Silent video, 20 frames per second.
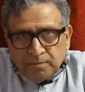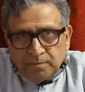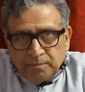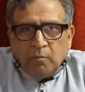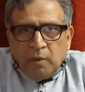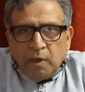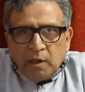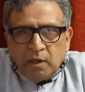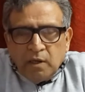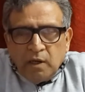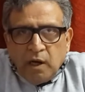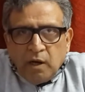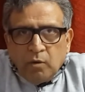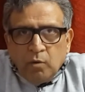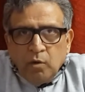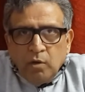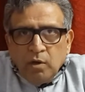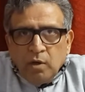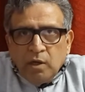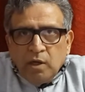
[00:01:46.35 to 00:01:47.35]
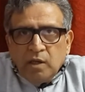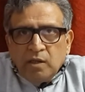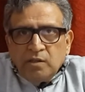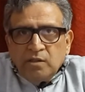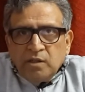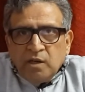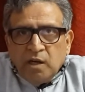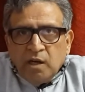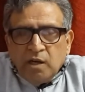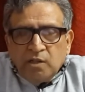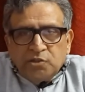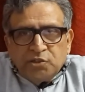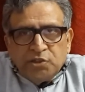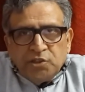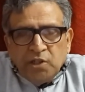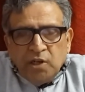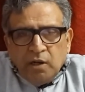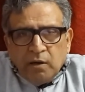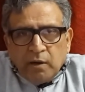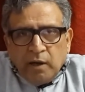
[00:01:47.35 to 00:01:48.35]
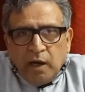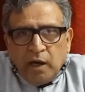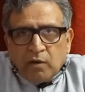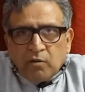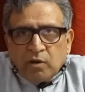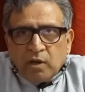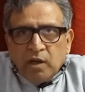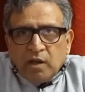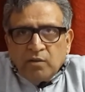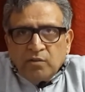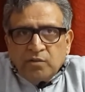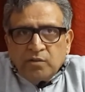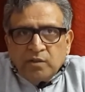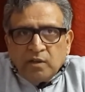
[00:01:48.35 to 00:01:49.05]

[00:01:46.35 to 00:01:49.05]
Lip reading: But Nakul, in sheer arrogance,